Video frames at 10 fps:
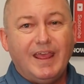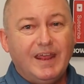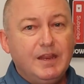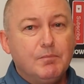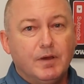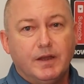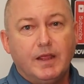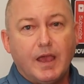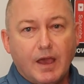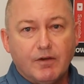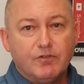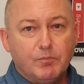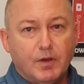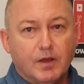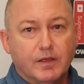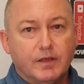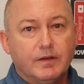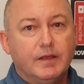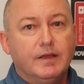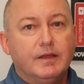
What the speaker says: any money out of pocket,